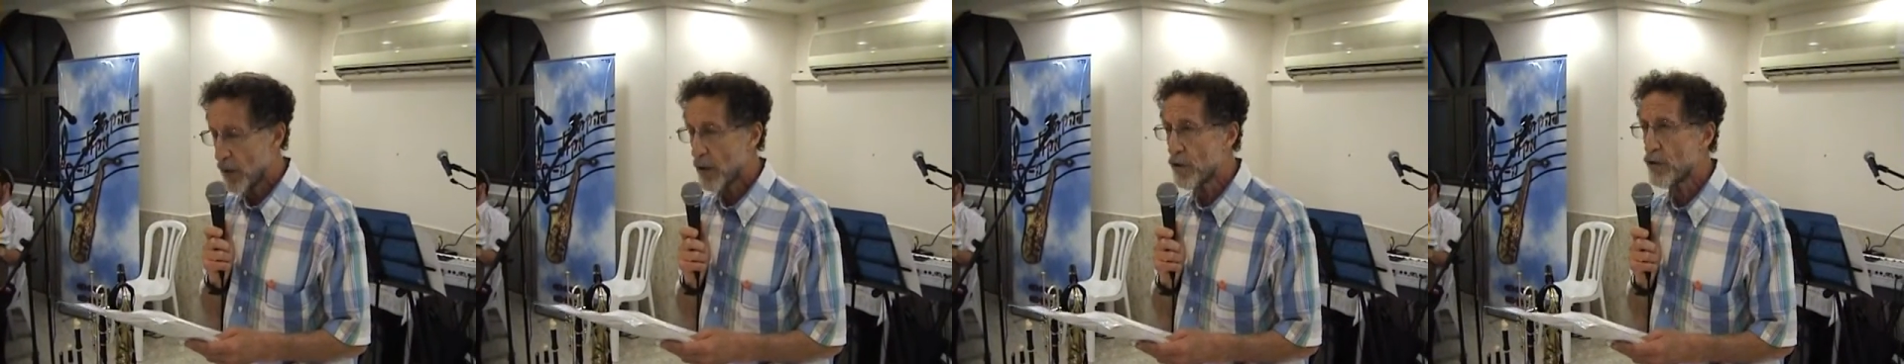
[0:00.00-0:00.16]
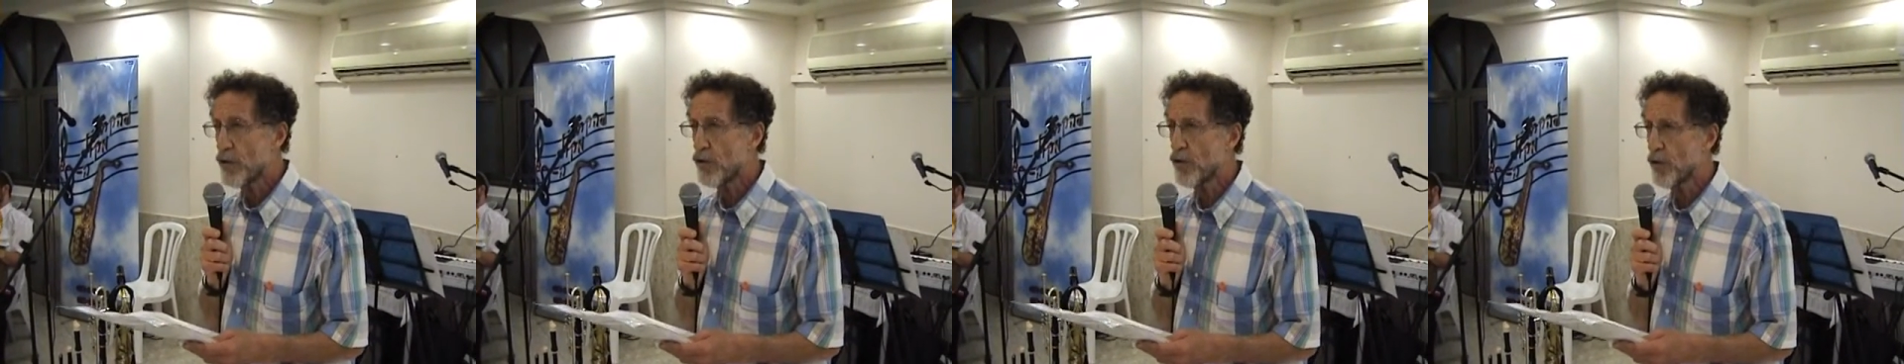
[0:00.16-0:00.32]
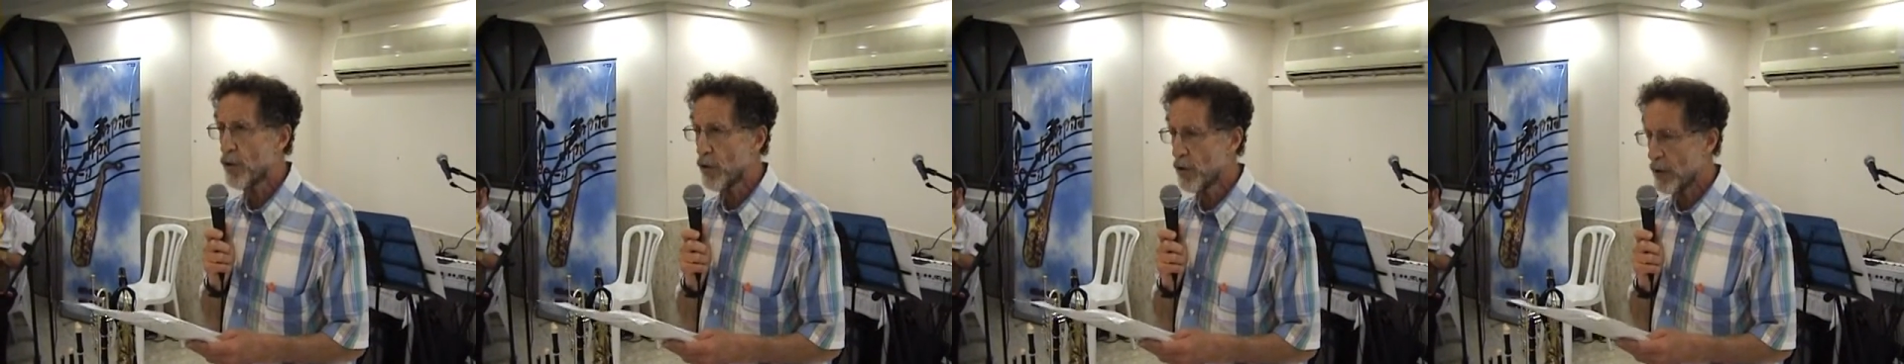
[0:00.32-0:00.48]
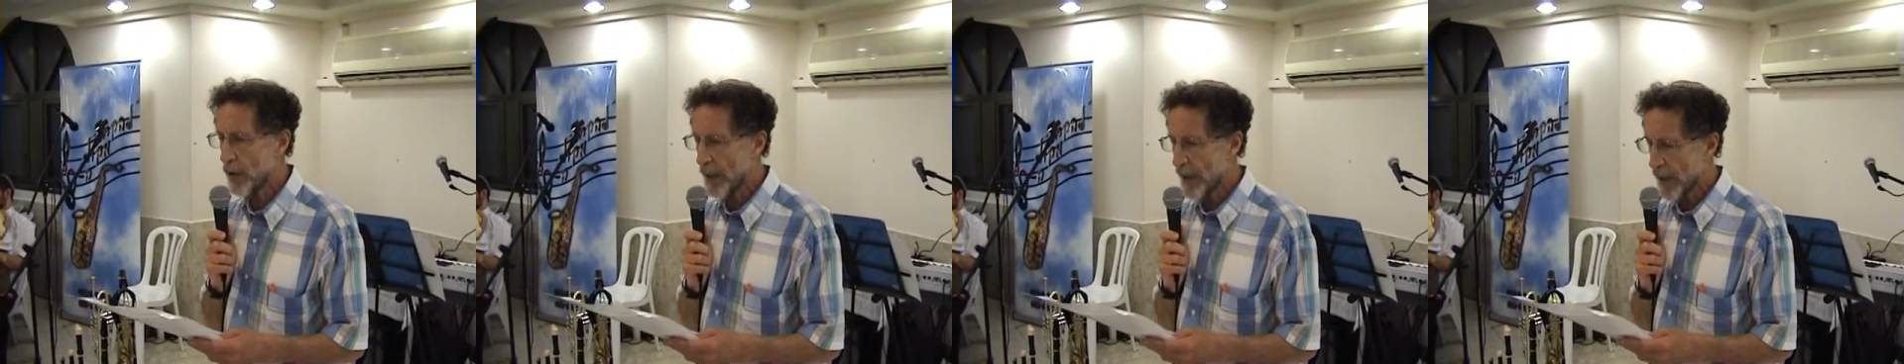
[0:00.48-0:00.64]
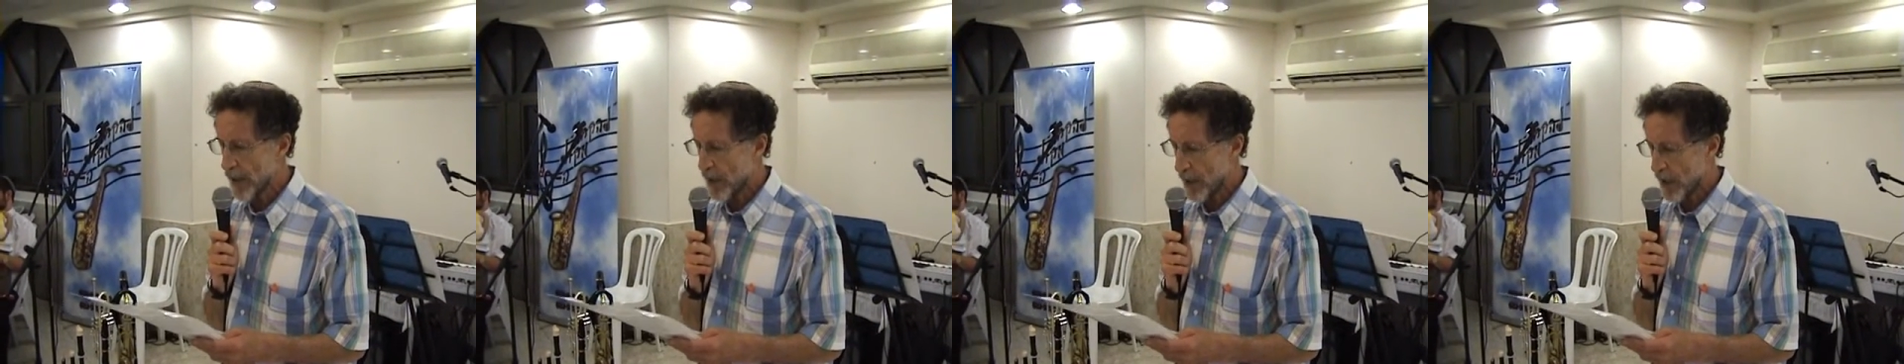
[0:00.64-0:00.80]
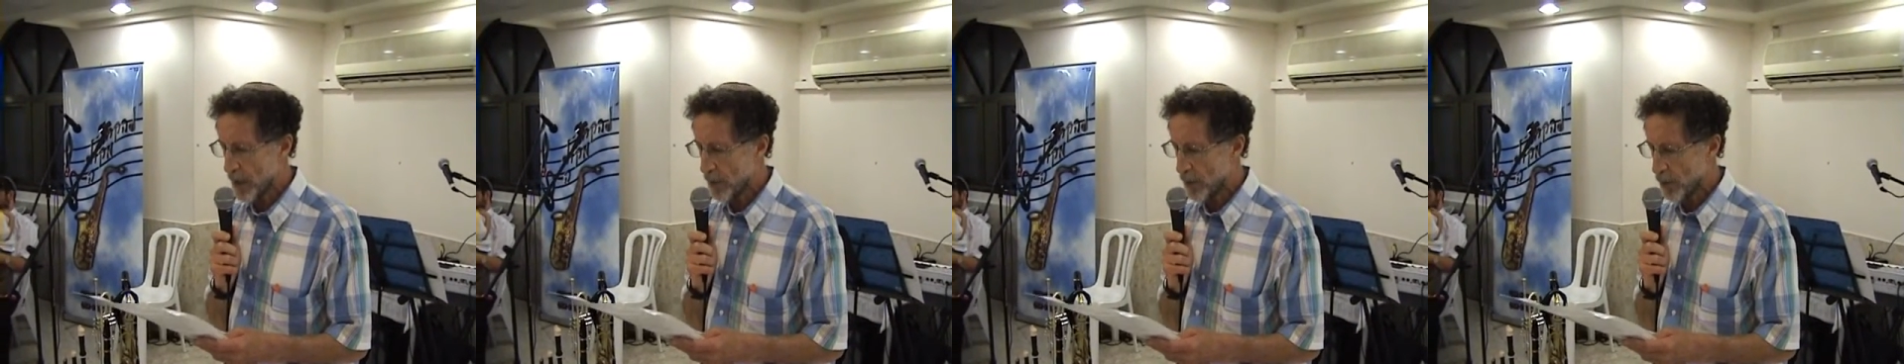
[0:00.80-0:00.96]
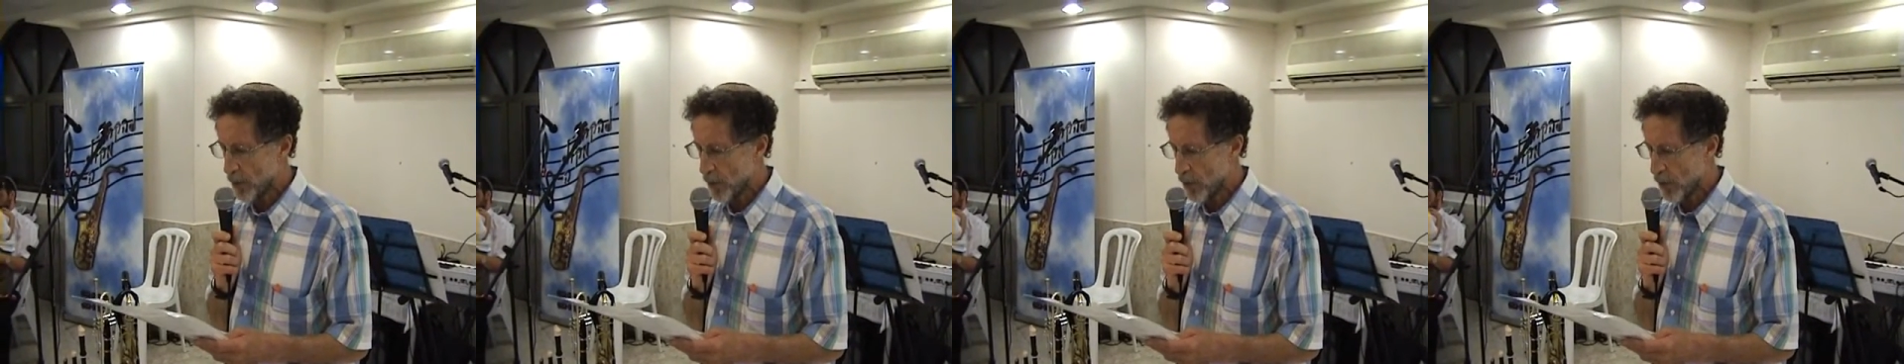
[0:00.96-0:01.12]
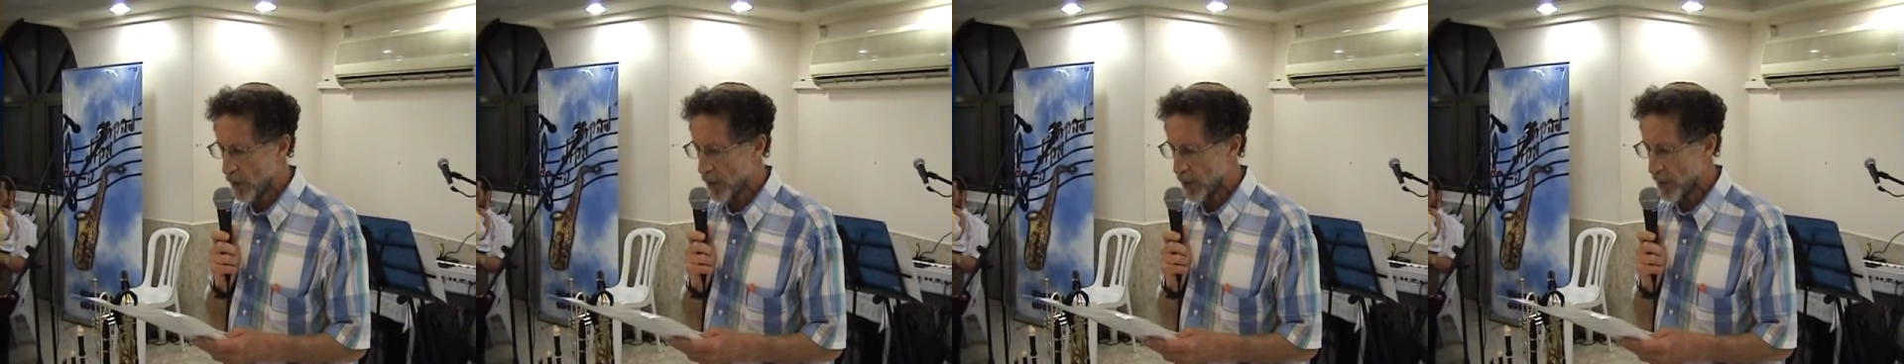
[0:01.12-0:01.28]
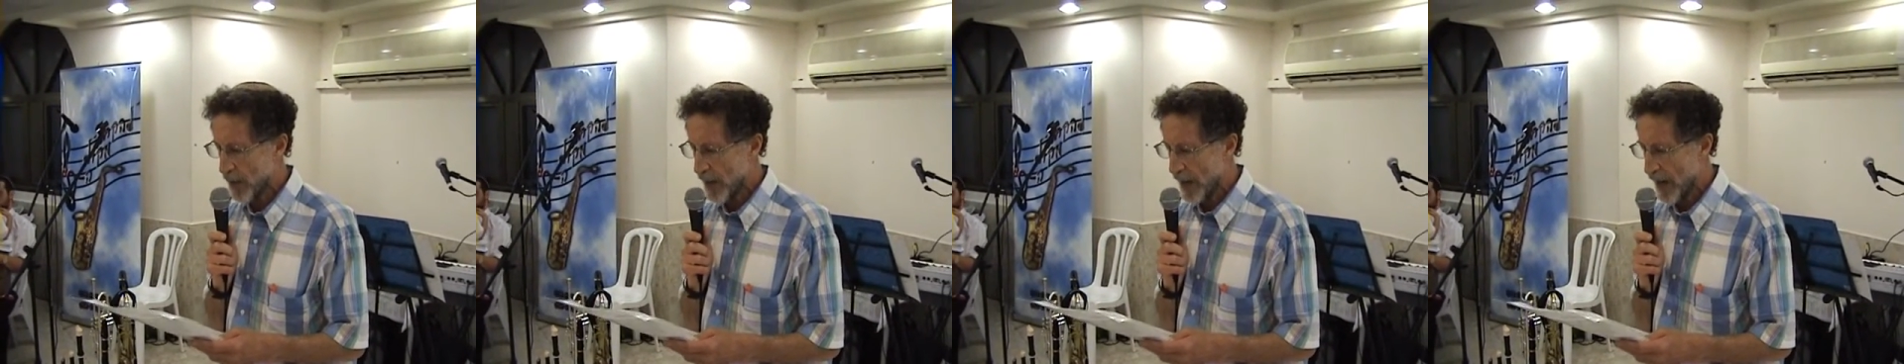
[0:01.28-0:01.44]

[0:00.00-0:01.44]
Truly kibud